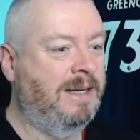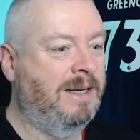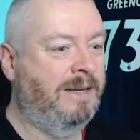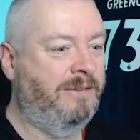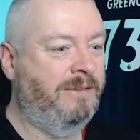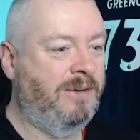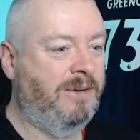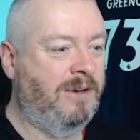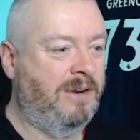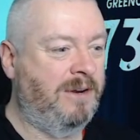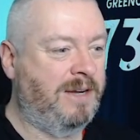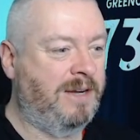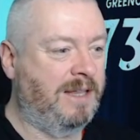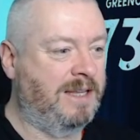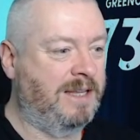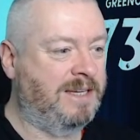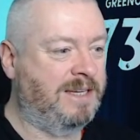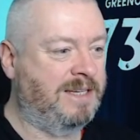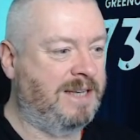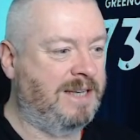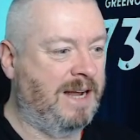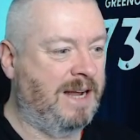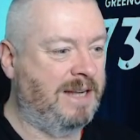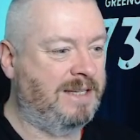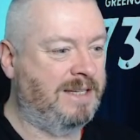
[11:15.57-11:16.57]
If you look at the
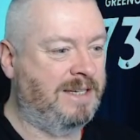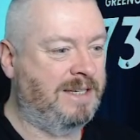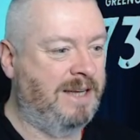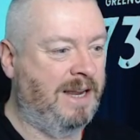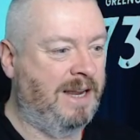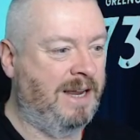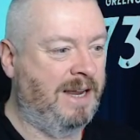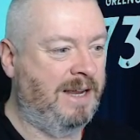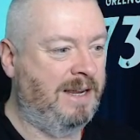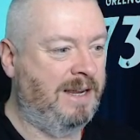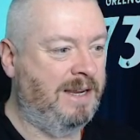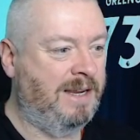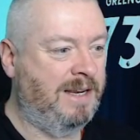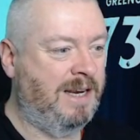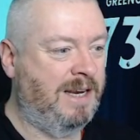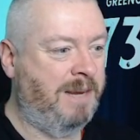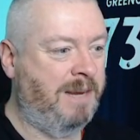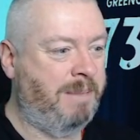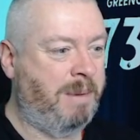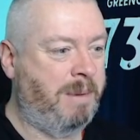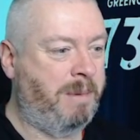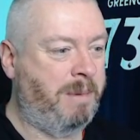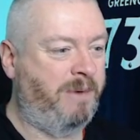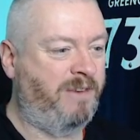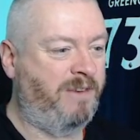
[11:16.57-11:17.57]
stats here,
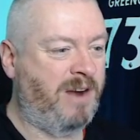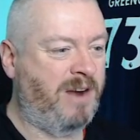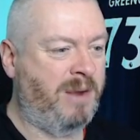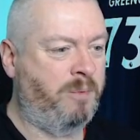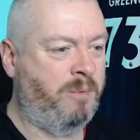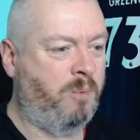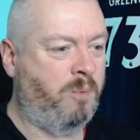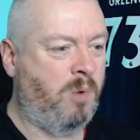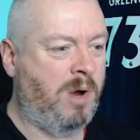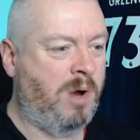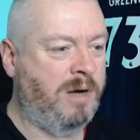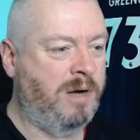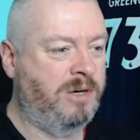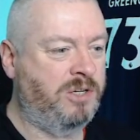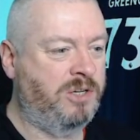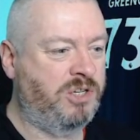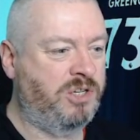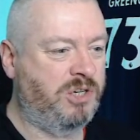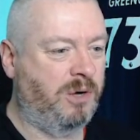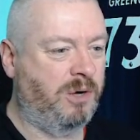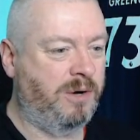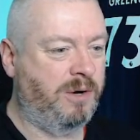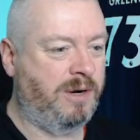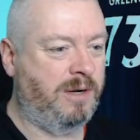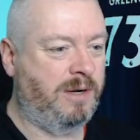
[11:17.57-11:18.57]
then we've had 1
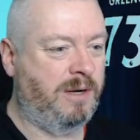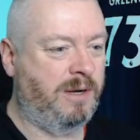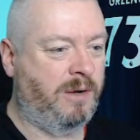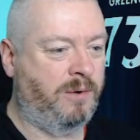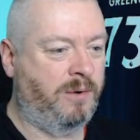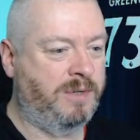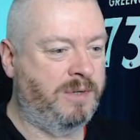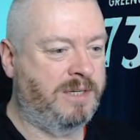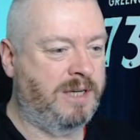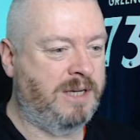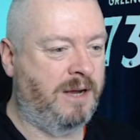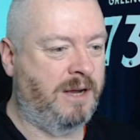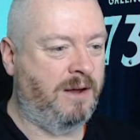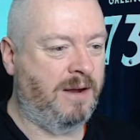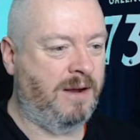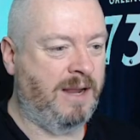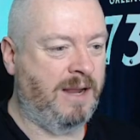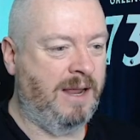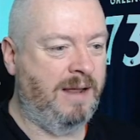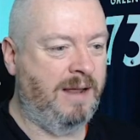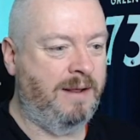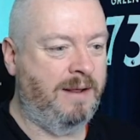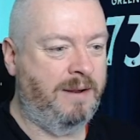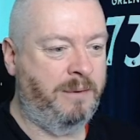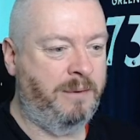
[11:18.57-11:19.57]
shot on
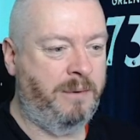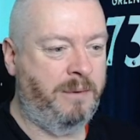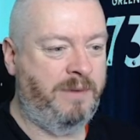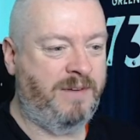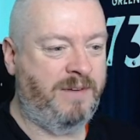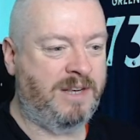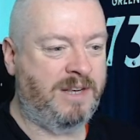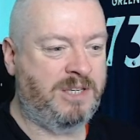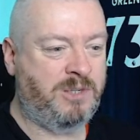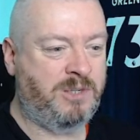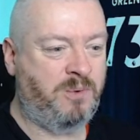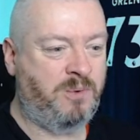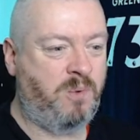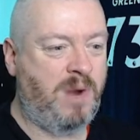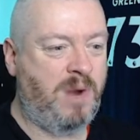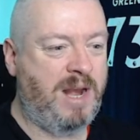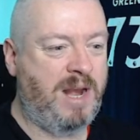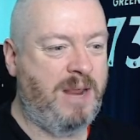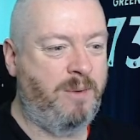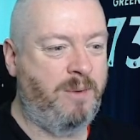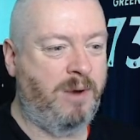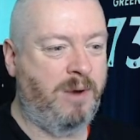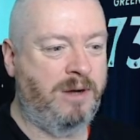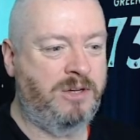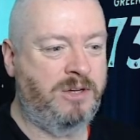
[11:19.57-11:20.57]
target. We've had
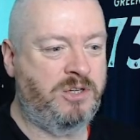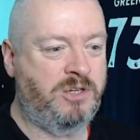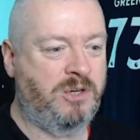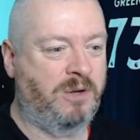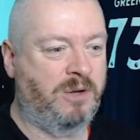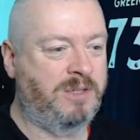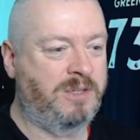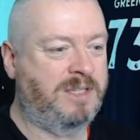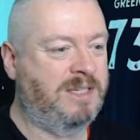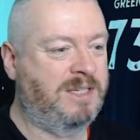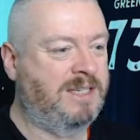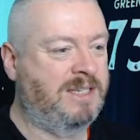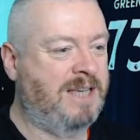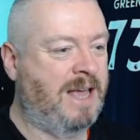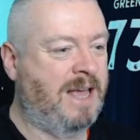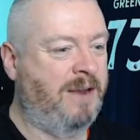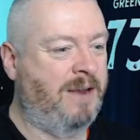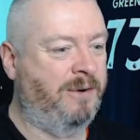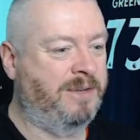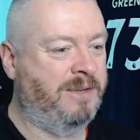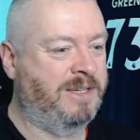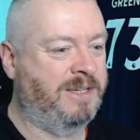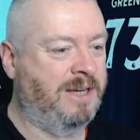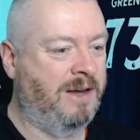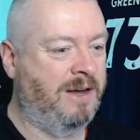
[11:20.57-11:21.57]
21 shots and 10
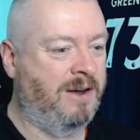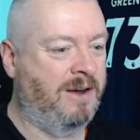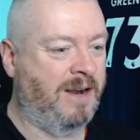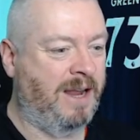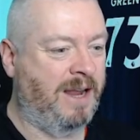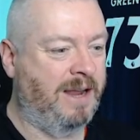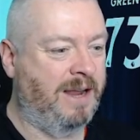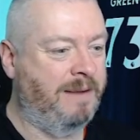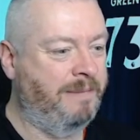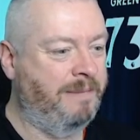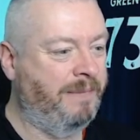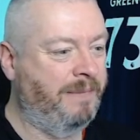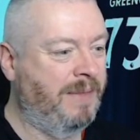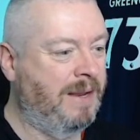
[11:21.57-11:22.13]
on target.